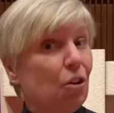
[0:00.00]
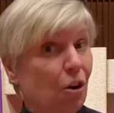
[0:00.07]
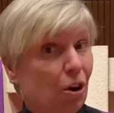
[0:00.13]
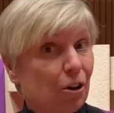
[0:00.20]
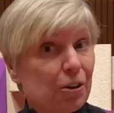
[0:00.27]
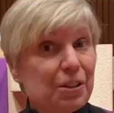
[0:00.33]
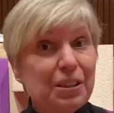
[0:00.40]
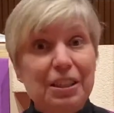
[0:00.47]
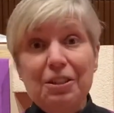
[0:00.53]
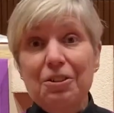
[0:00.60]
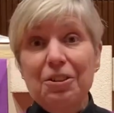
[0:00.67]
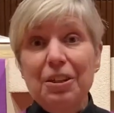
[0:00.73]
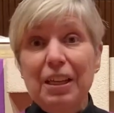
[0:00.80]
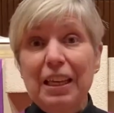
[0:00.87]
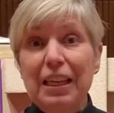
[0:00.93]
are still
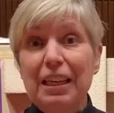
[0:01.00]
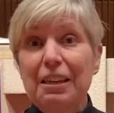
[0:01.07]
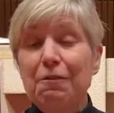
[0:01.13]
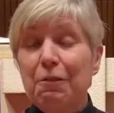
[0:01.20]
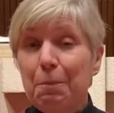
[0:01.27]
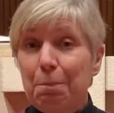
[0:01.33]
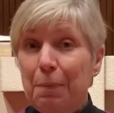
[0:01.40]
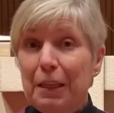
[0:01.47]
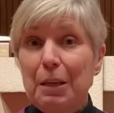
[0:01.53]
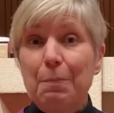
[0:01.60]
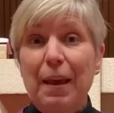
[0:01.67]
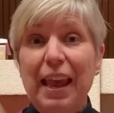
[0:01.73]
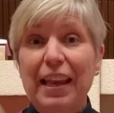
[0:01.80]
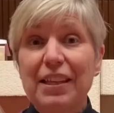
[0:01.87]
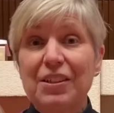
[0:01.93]
gonna give piggy
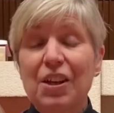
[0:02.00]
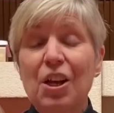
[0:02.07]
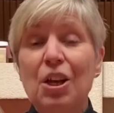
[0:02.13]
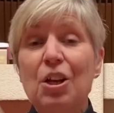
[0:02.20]
banks,